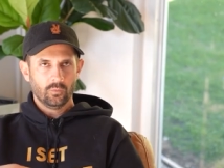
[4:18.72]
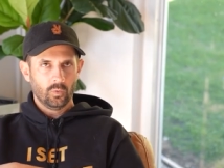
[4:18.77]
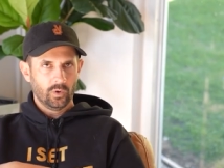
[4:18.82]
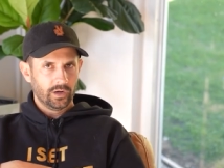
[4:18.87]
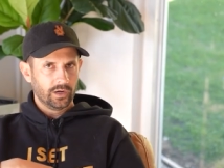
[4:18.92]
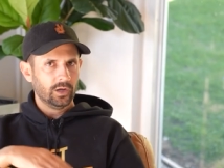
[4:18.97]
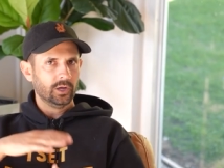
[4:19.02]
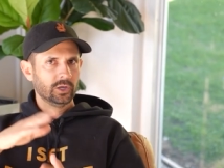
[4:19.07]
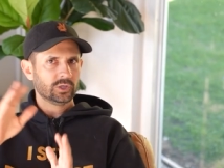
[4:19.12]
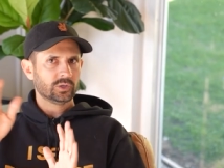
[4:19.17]

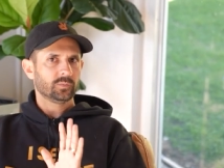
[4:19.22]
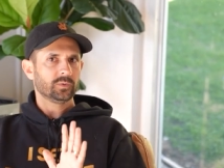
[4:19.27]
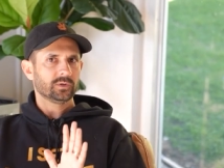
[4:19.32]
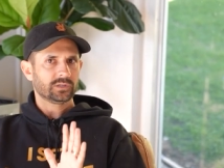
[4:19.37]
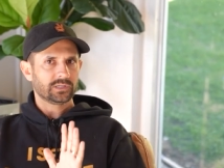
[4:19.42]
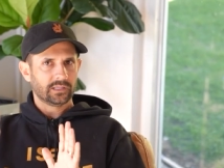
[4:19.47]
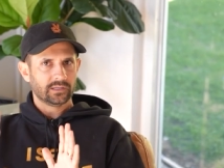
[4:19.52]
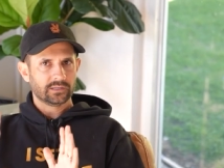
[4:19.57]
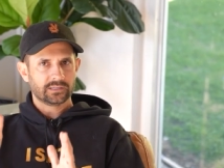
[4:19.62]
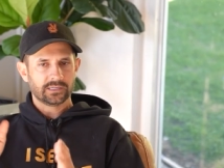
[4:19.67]
100%
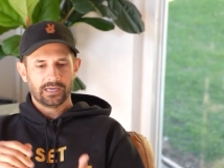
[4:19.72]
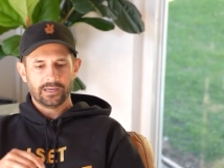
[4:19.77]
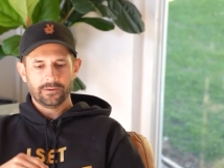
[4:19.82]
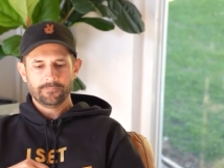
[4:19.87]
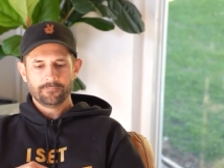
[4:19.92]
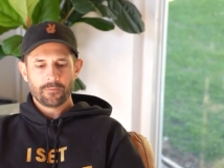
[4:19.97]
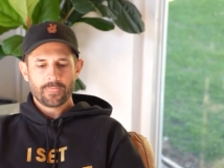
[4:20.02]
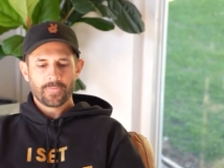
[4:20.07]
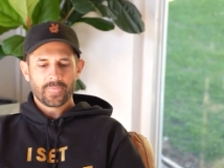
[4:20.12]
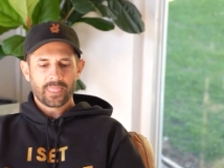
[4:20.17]
of the
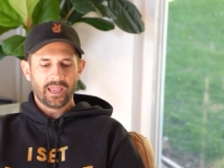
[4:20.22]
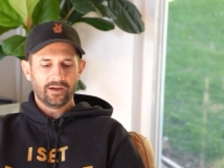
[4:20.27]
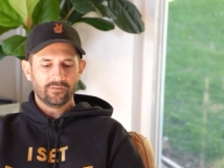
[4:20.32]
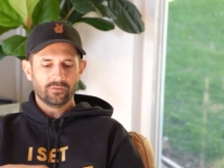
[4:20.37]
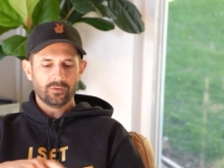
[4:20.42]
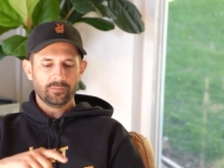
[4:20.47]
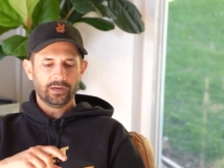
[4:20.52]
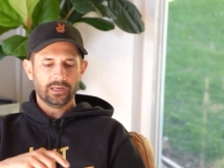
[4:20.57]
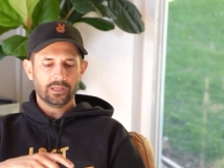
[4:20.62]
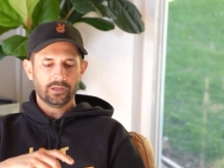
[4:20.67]
time,
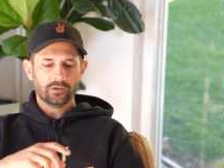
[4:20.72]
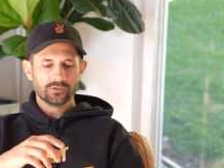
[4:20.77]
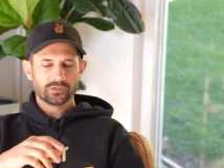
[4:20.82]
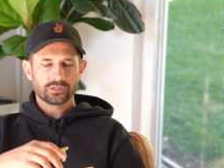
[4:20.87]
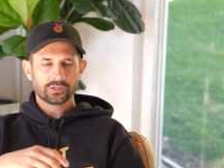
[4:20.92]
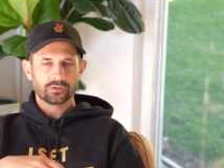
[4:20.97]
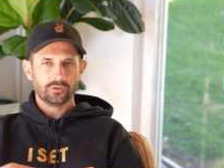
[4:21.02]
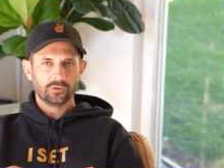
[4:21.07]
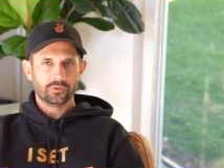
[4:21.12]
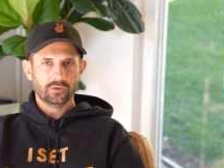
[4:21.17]
Everybody
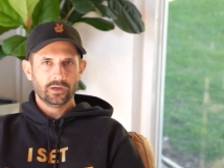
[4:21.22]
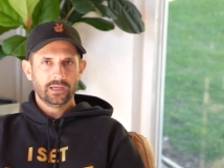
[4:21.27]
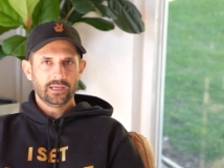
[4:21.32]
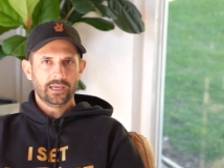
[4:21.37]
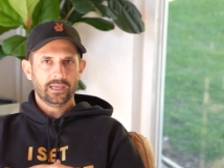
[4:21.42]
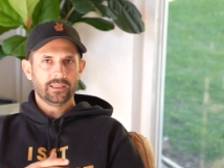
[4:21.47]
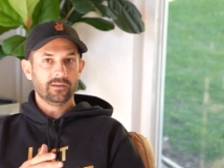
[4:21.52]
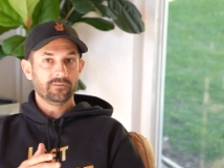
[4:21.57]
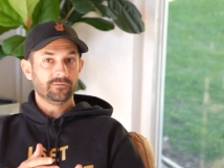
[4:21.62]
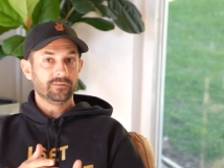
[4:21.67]
goes through
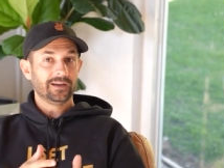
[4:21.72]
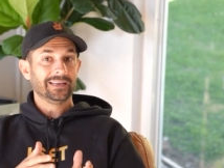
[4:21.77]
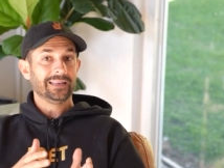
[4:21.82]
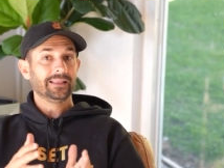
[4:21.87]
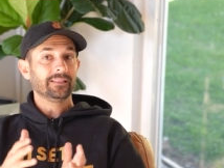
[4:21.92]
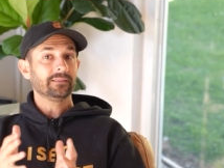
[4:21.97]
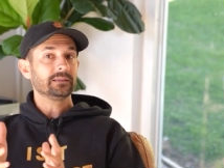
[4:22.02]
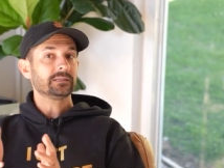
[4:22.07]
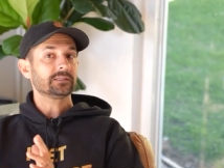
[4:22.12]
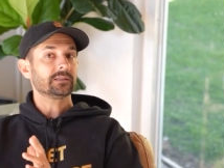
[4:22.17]
and they find
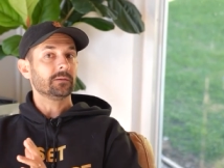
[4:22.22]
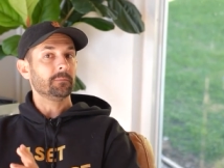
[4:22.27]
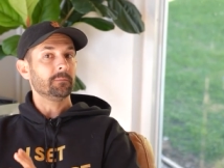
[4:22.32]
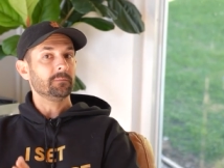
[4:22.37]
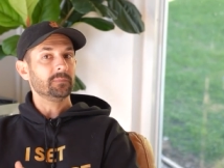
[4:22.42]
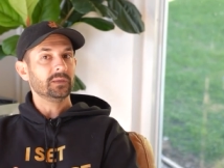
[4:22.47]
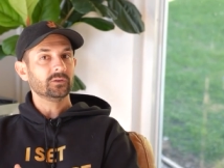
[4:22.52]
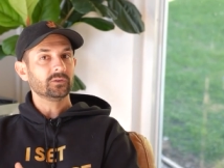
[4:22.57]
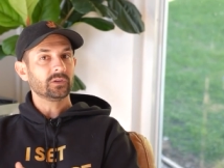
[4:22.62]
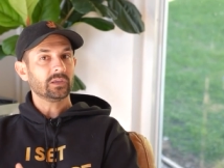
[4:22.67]
at least a
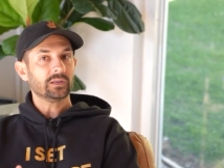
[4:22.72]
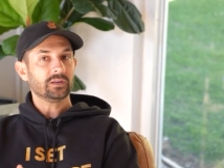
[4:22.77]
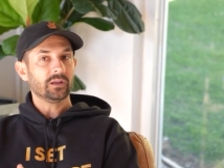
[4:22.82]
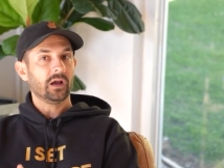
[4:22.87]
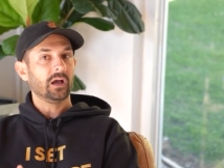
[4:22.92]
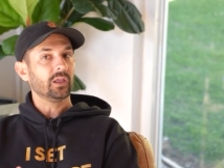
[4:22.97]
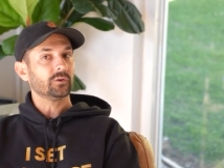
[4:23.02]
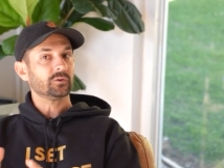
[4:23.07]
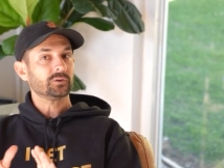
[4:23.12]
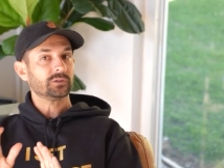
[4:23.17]
million
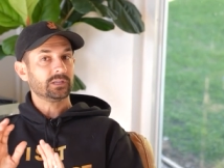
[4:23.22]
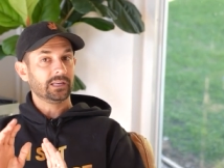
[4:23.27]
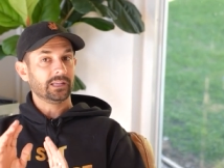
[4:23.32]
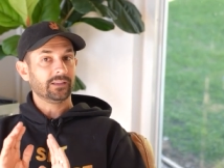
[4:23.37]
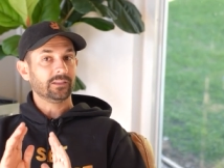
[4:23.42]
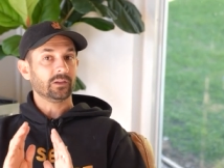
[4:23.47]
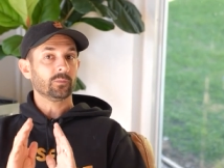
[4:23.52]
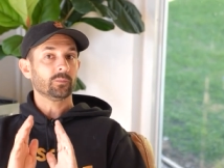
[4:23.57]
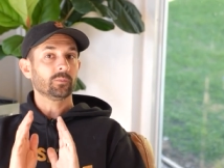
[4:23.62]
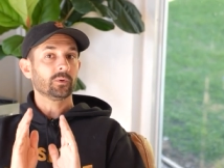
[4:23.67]
dollars sitting
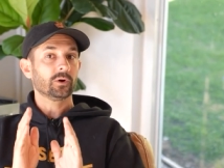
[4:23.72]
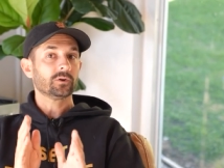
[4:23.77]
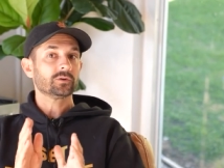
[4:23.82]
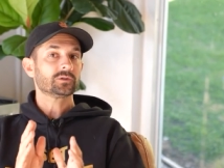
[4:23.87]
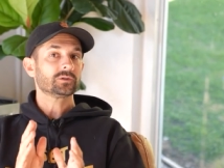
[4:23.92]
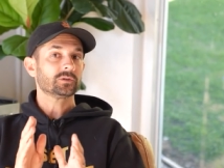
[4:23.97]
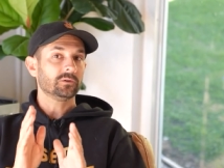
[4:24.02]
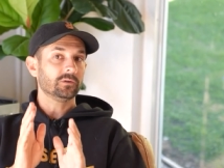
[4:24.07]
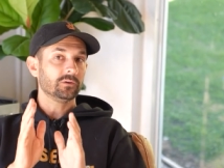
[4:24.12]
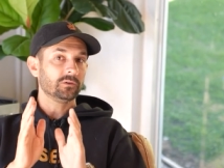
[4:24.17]
in their
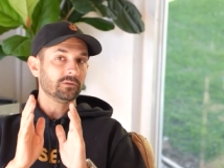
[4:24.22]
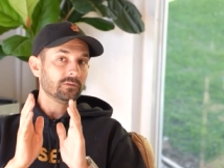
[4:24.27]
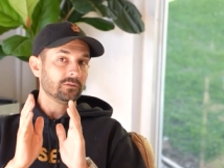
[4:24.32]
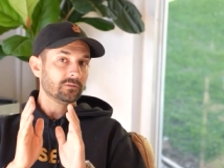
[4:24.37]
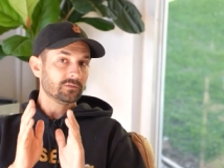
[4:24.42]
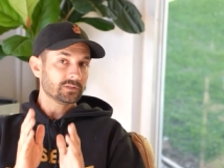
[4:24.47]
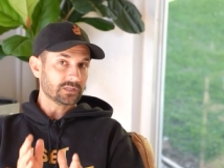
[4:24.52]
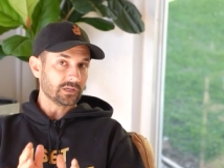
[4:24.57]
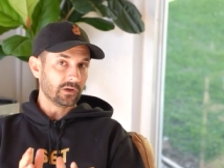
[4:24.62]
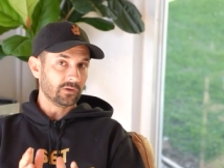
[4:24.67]
personal
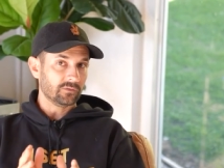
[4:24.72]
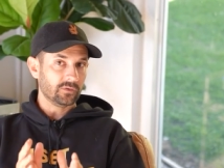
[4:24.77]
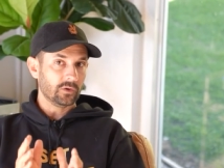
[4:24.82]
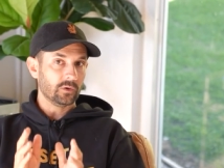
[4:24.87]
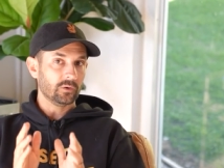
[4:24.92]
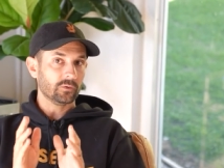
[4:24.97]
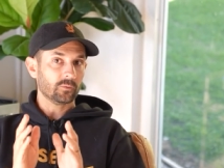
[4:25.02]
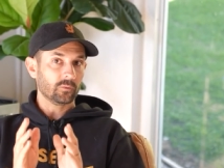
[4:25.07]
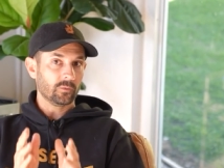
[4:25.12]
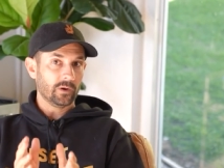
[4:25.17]
cell
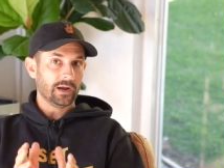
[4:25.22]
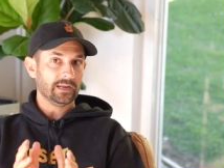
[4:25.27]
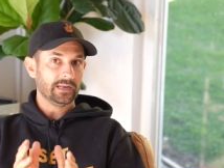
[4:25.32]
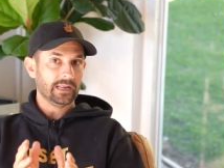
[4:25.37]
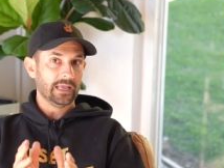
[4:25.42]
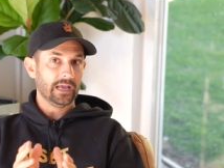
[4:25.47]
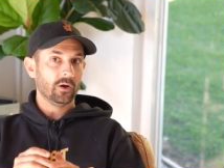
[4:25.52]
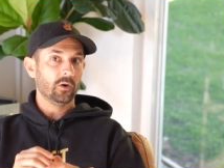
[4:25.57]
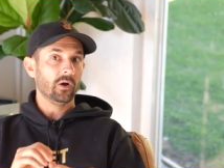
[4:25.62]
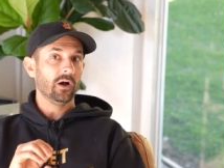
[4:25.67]
phone right
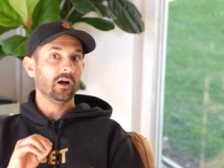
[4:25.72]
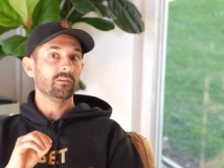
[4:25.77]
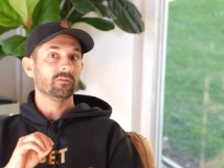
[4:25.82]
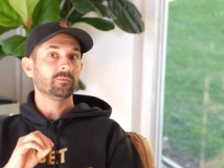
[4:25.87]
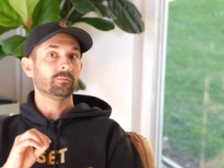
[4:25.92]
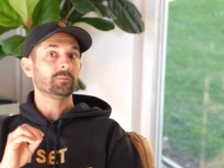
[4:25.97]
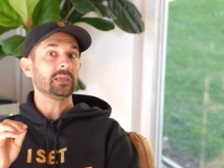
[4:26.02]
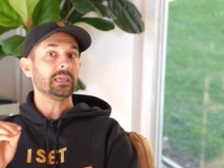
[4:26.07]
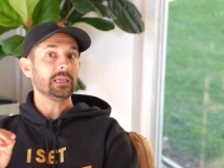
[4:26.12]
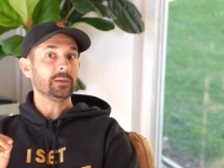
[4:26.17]
now
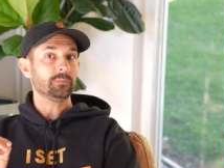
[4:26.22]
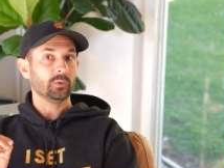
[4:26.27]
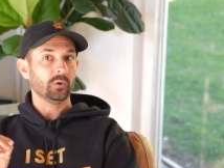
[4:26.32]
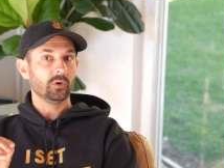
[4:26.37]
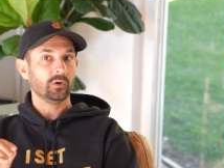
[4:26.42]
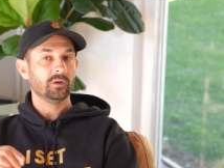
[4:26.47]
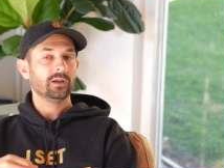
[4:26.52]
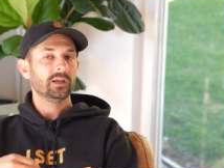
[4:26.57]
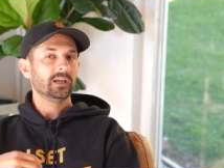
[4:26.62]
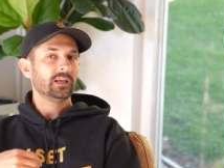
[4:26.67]
of
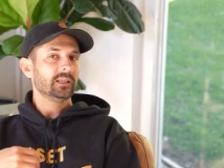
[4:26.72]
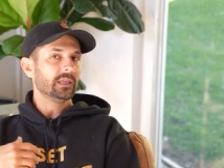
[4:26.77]
people